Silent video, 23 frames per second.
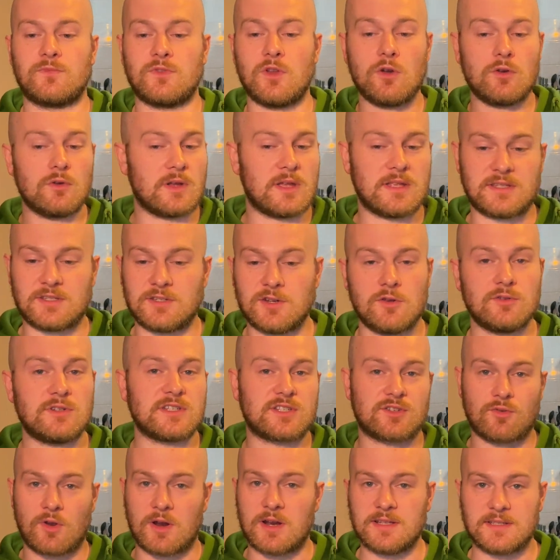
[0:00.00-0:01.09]
No, it's no
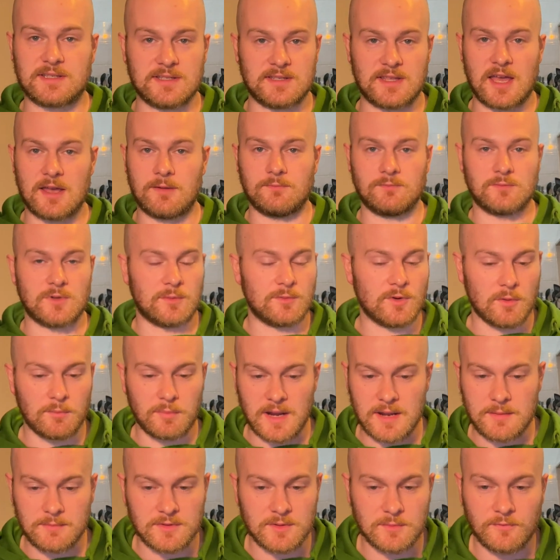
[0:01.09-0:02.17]
discredit to them. I'm not
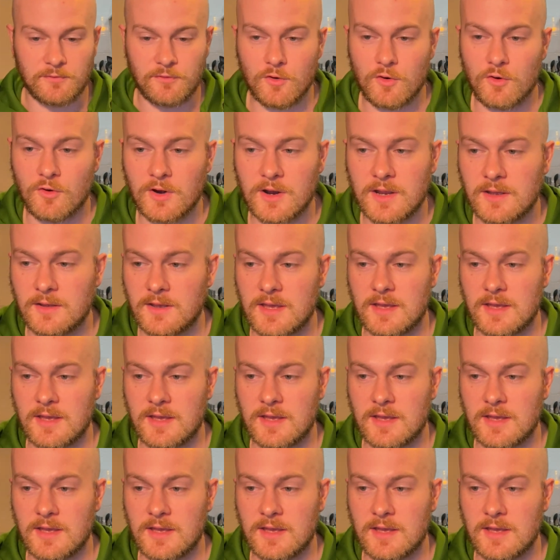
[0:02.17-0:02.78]
blaming them for it.